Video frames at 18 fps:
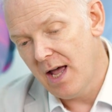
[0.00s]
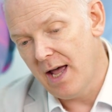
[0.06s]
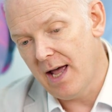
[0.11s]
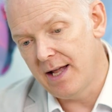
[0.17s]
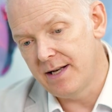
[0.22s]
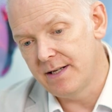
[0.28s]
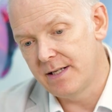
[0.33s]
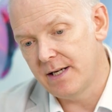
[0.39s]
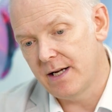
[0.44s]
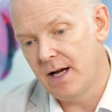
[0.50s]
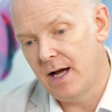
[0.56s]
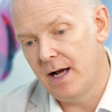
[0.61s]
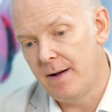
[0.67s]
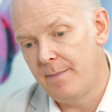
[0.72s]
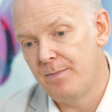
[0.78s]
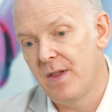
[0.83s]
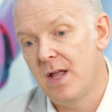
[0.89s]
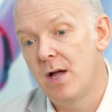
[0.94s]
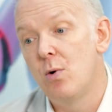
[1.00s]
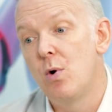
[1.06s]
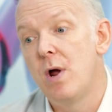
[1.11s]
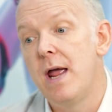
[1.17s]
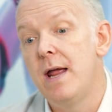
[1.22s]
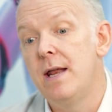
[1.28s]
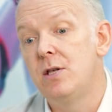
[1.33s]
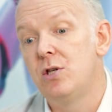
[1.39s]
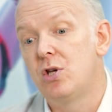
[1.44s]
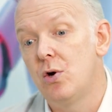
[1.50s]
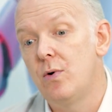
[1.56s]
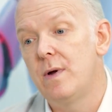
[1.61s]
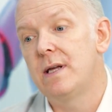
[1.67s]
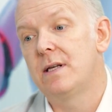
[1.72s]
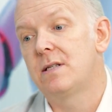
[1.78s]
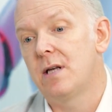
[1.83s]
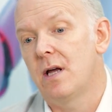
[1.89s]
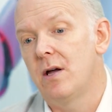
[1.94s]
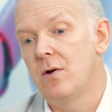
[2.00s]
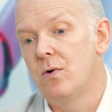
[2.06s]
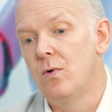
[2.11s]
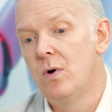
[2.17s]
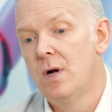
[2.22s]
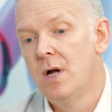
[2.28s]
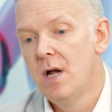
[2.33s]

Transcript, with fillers: And um, in doing so,